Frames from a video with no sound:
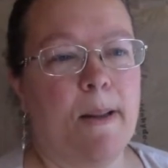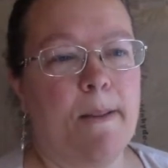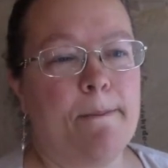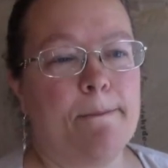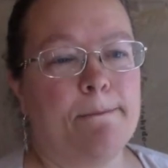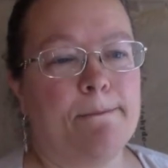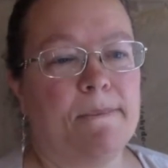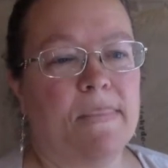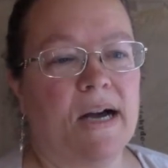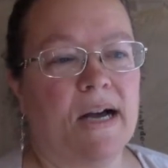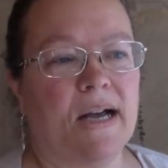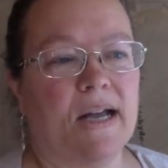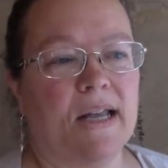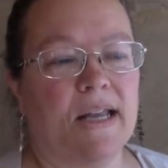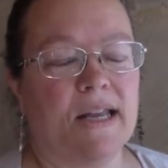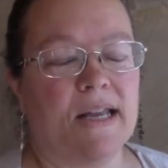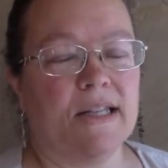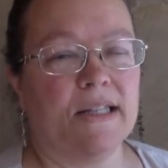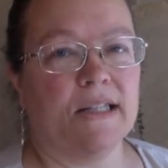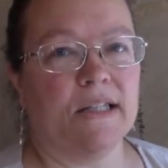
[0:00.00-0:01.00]
my
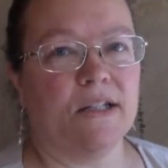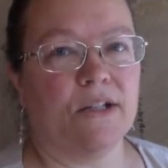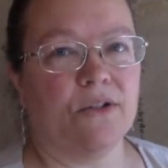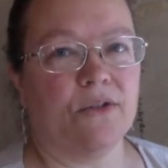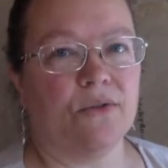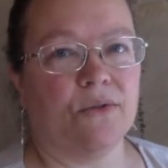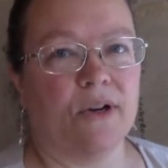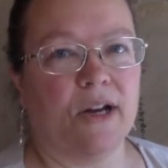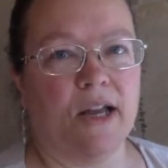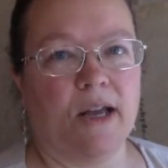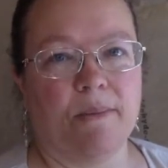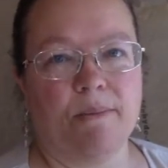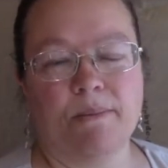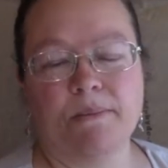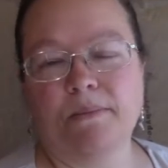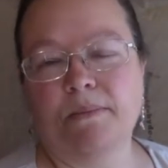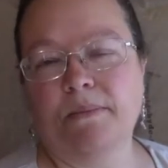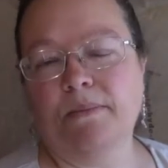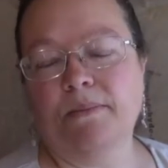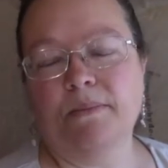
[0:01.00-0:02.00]
Instagram
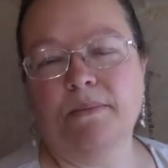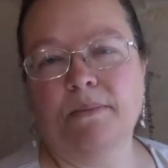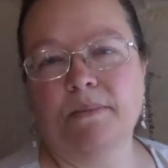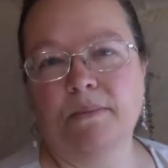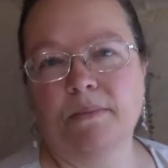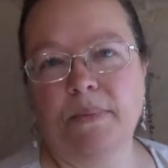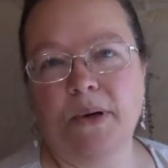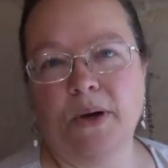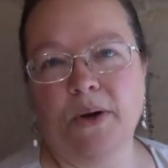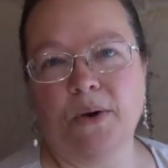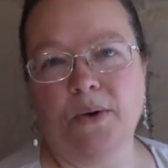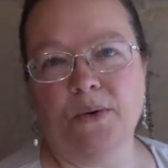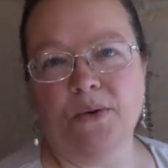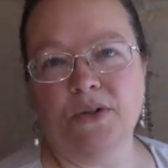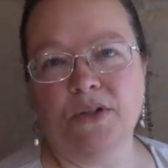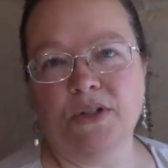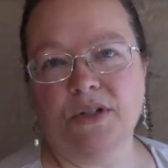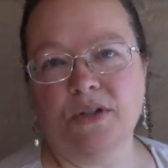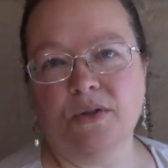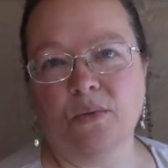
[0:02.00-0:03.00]

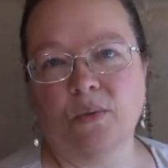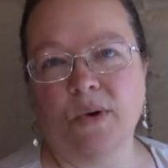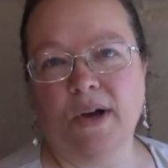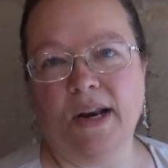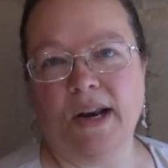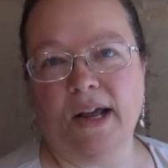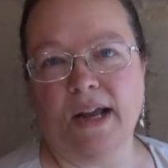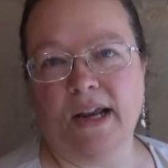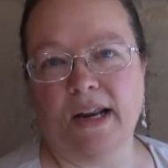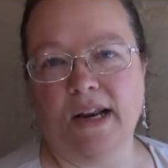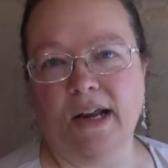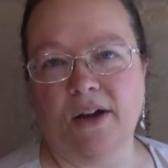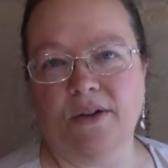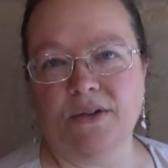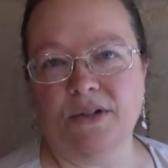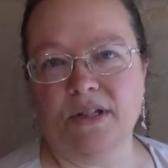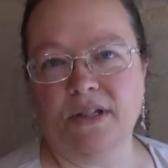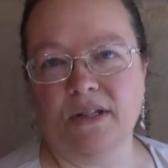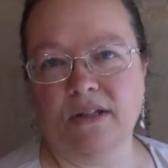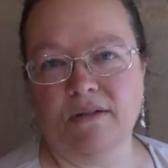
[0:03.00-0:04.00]
post when I announce